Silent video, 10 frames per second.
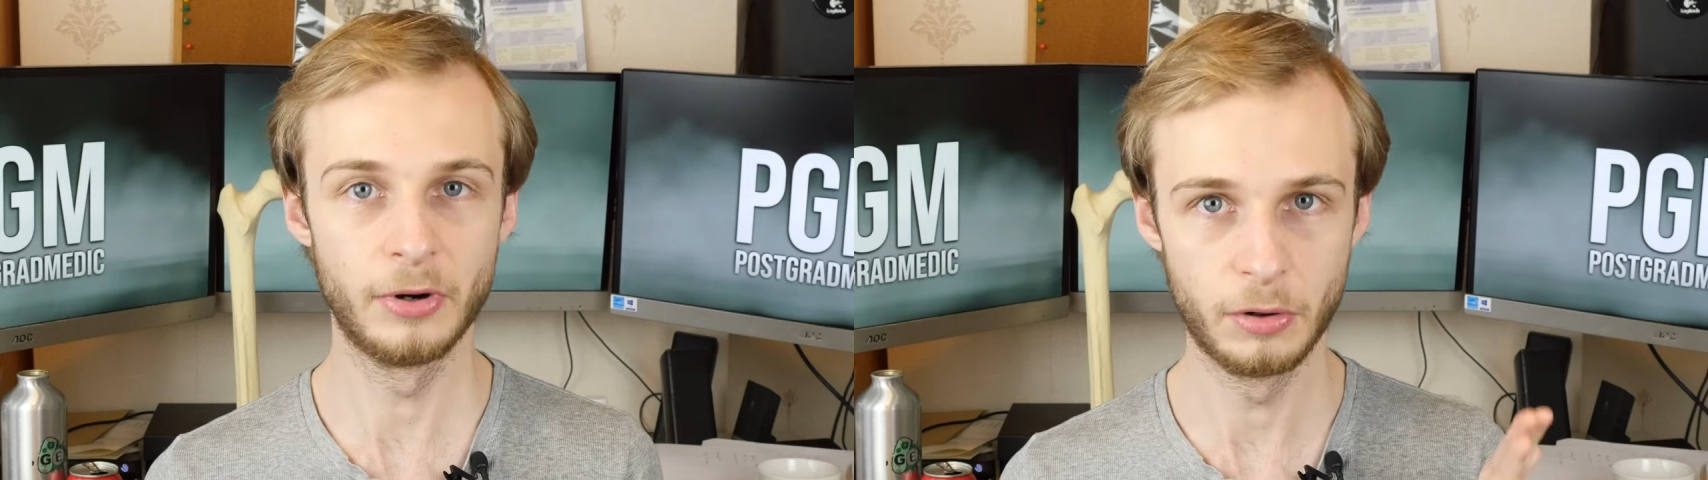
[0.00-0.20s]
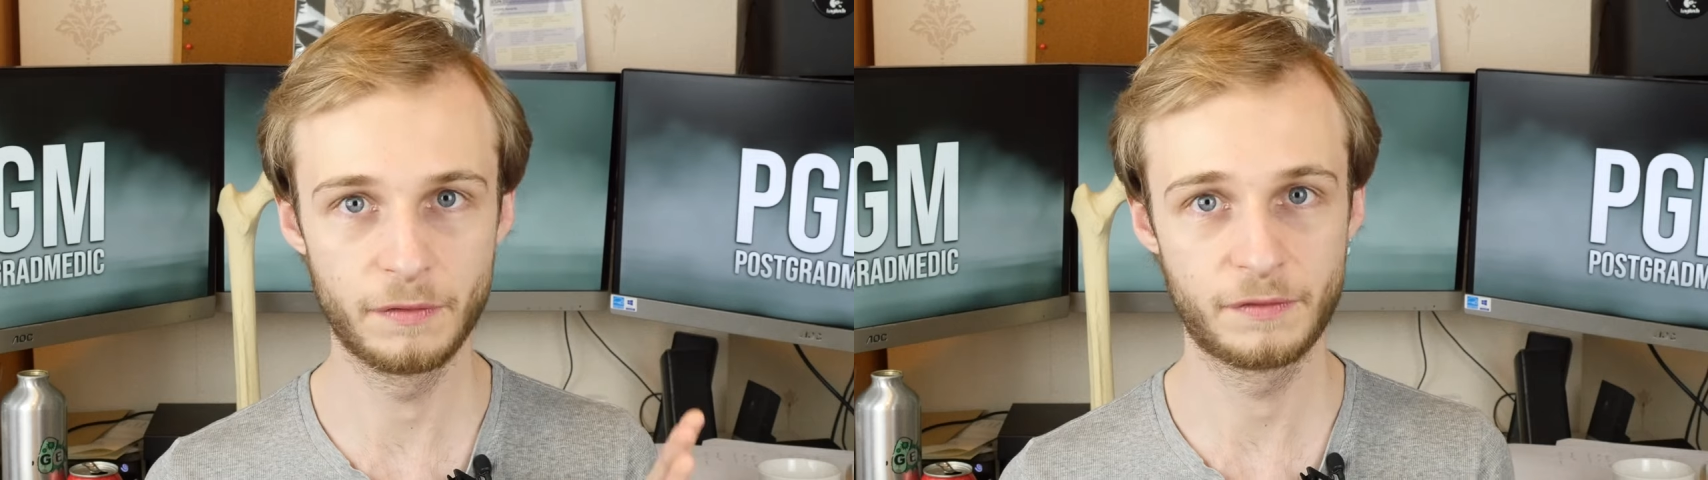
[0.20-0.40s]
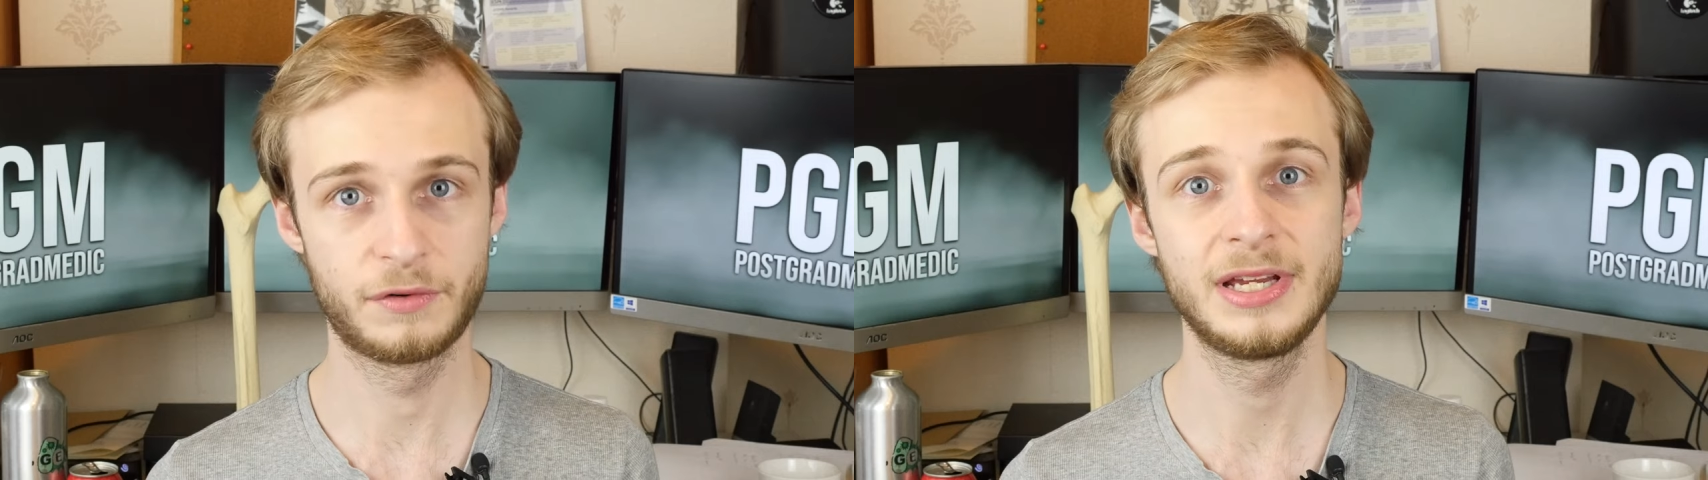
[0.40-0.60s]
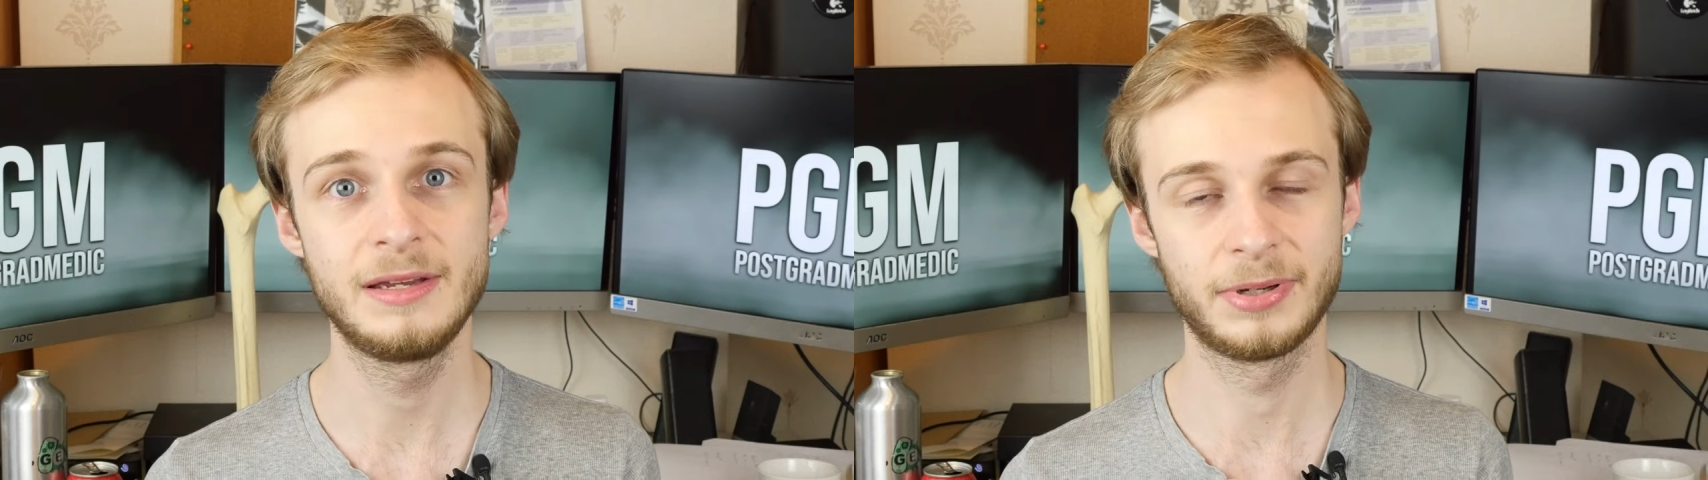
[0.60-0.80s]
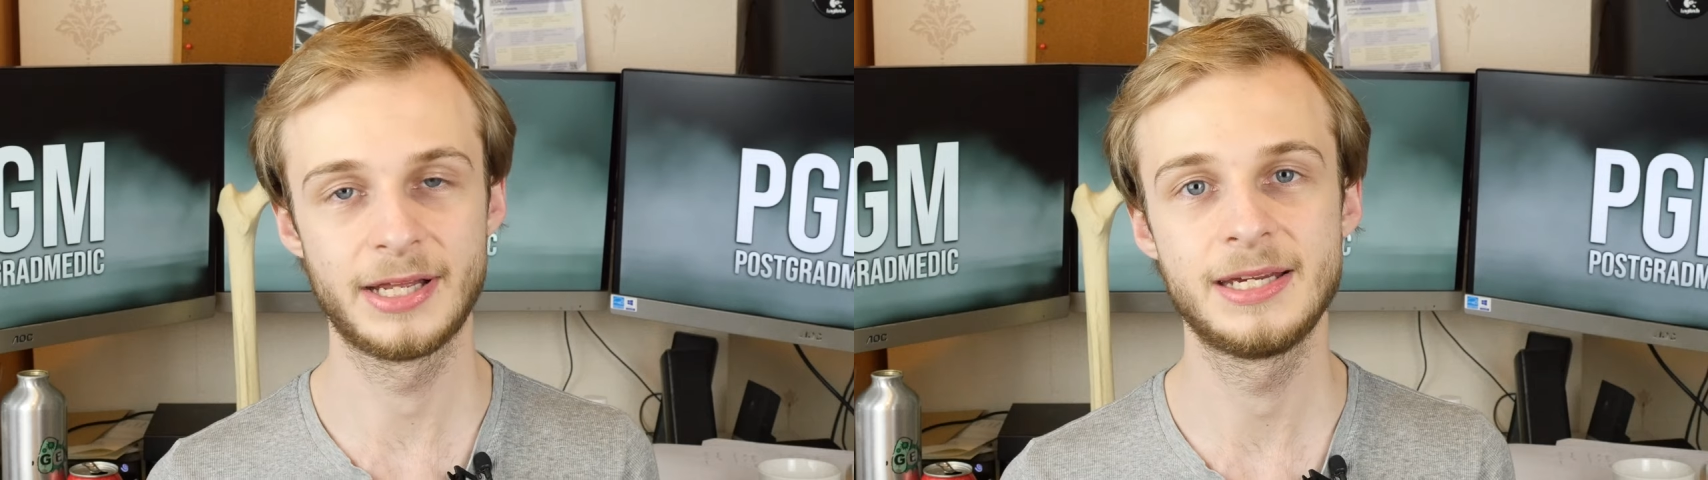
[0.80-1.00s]
or free
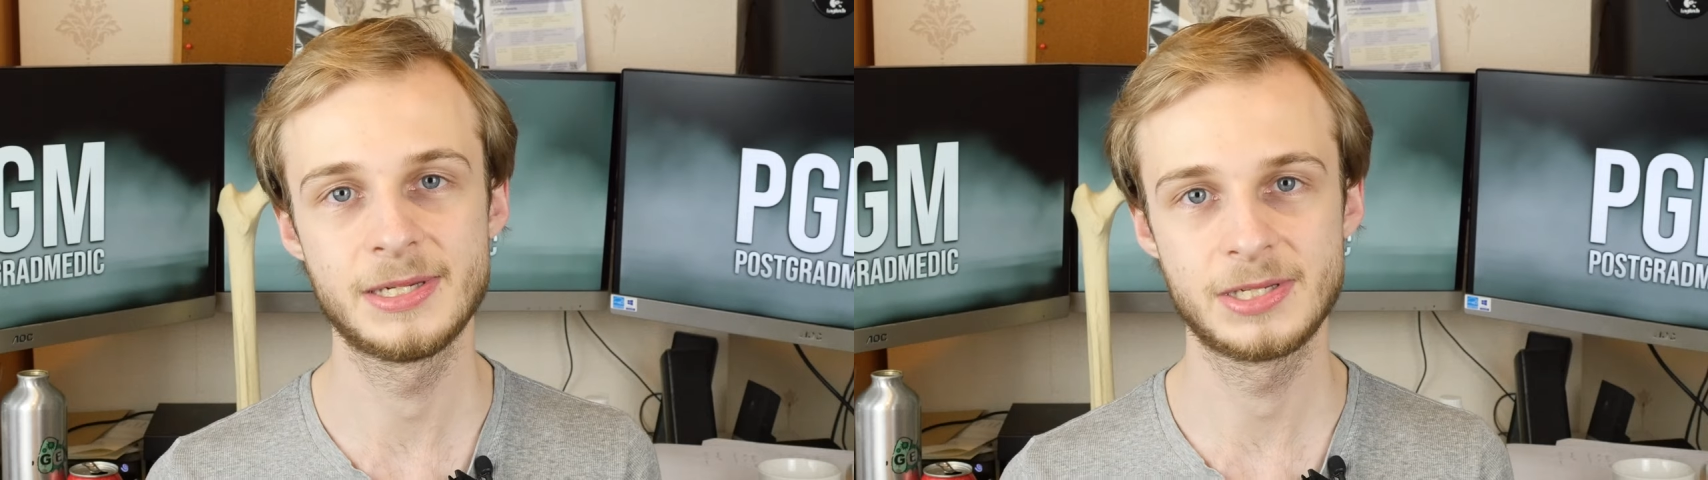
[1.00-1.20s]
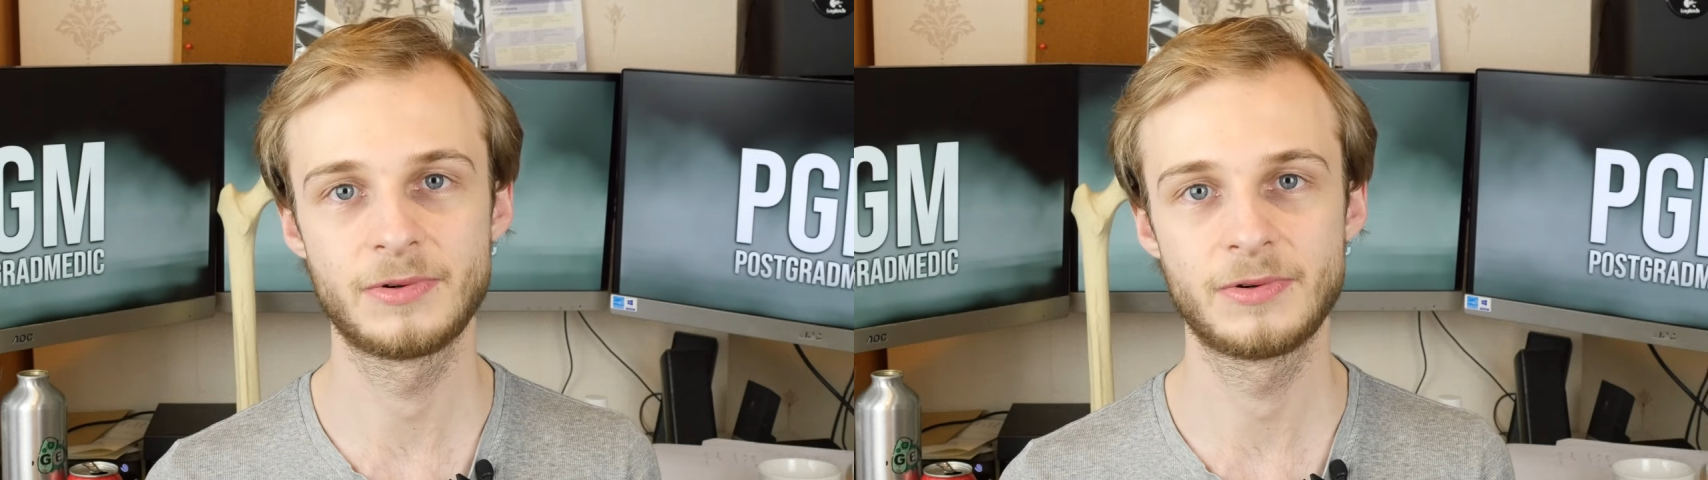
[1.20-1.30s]
places